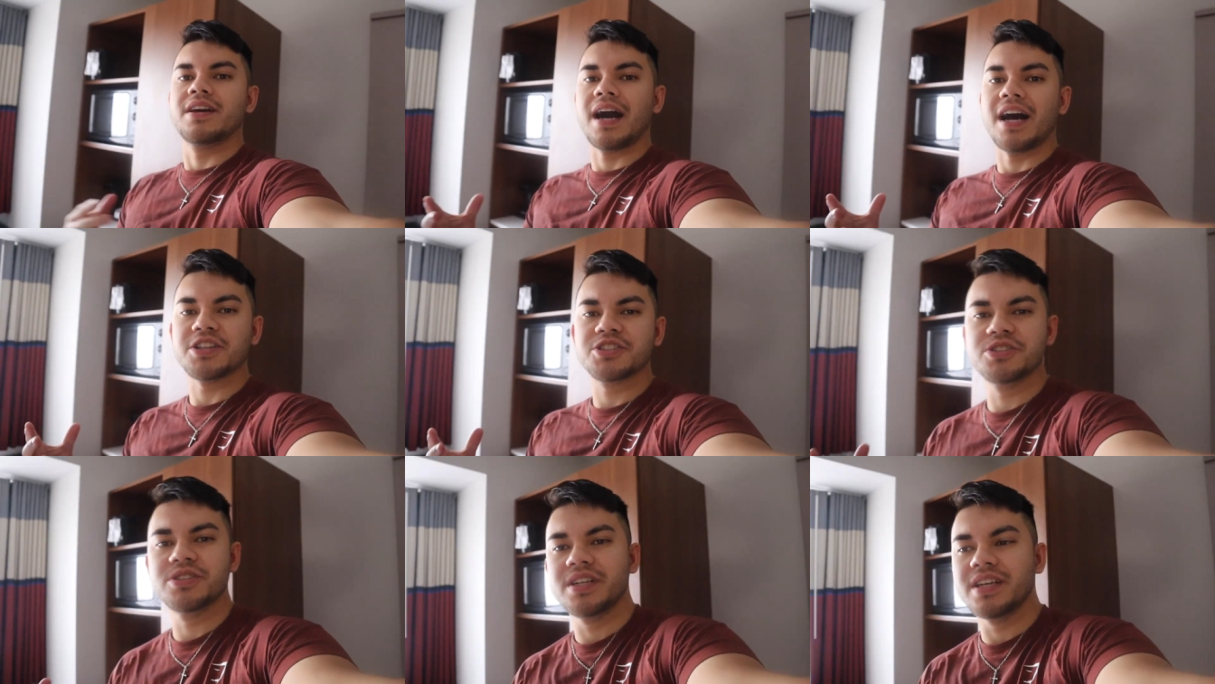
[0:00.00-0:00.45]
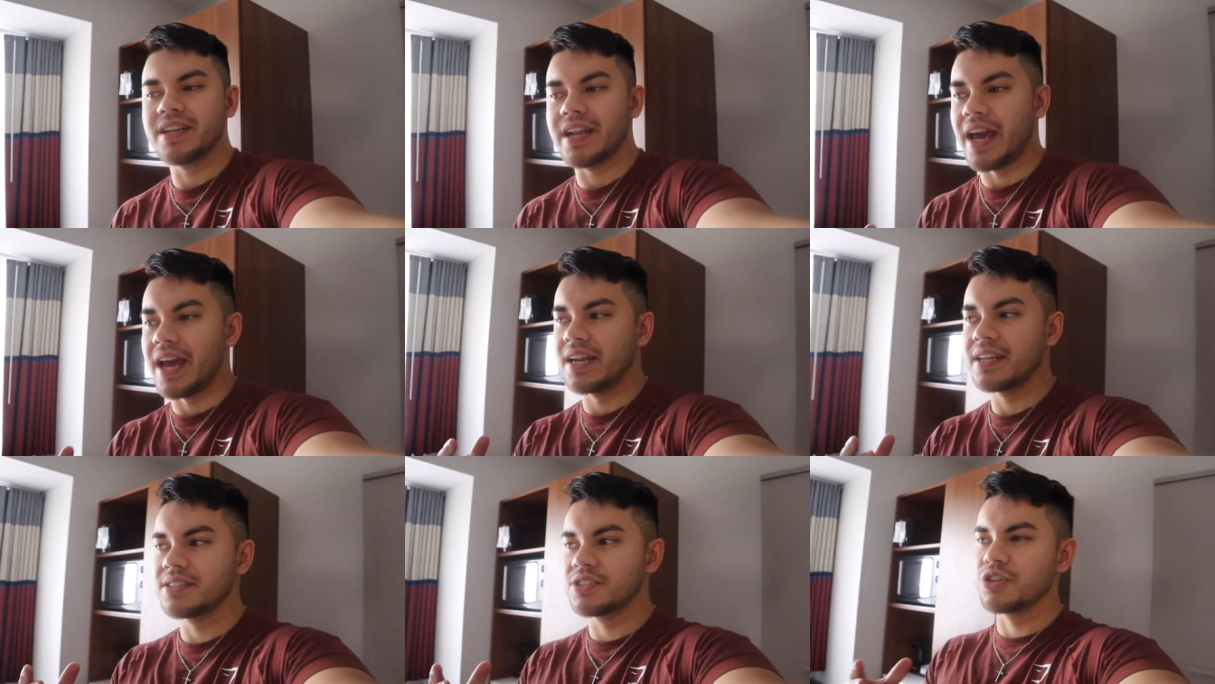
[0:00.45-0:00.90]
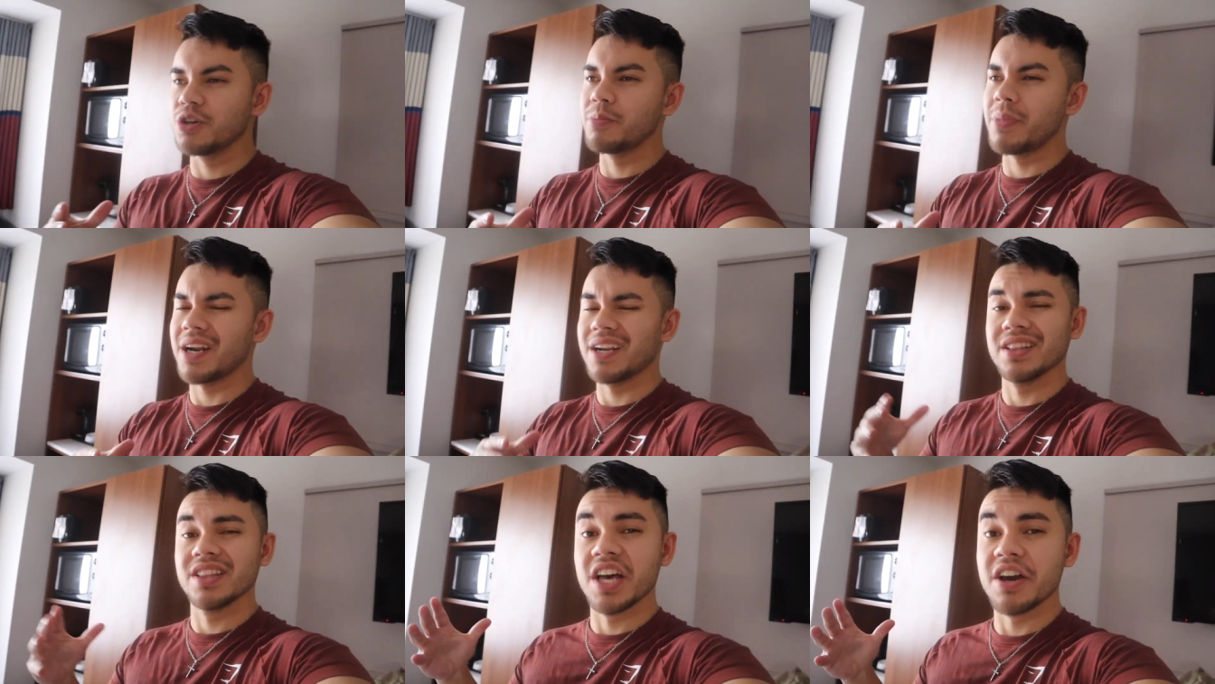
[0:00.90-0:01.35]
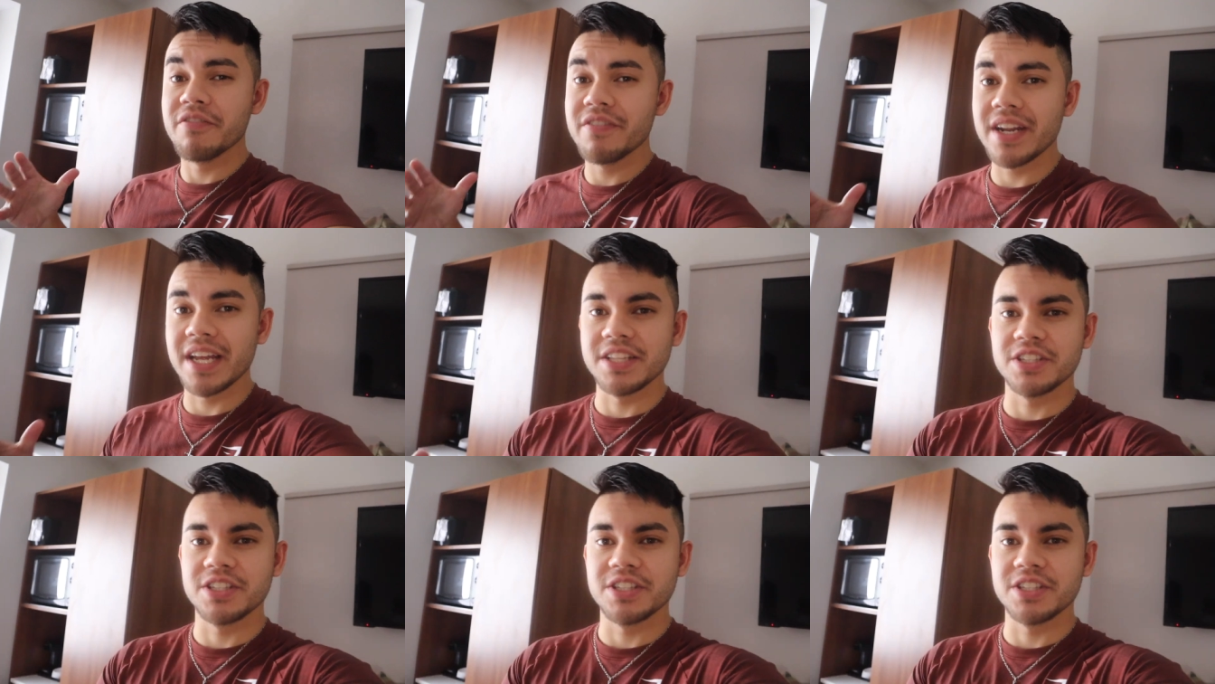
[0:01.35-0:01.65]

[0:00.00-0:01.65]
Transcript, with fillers: concert didn't end until about 11.